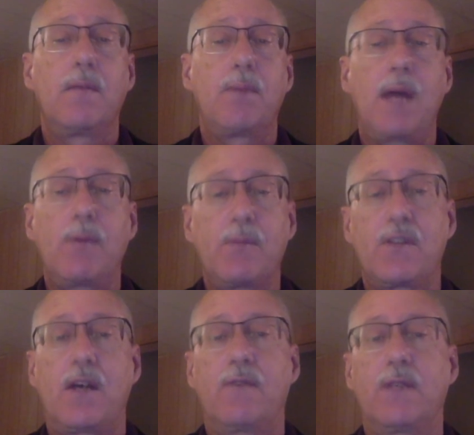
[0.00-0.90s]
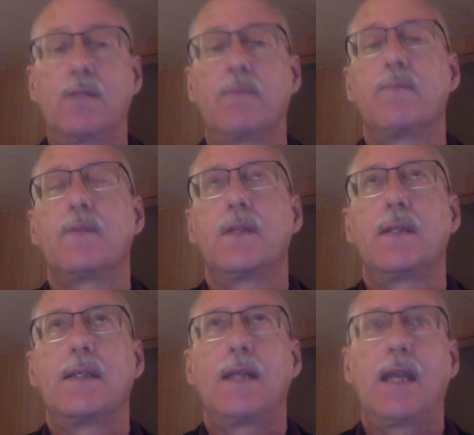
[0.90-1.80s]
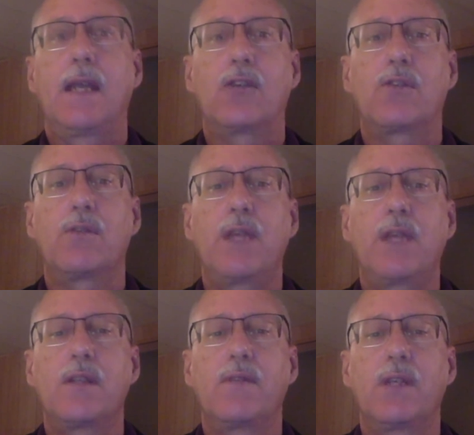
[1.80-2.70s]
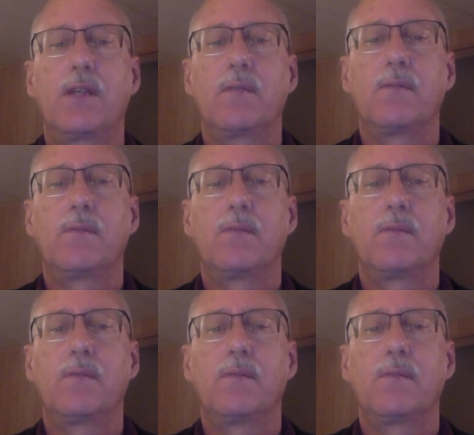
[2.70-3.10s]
problem solving, and creativity.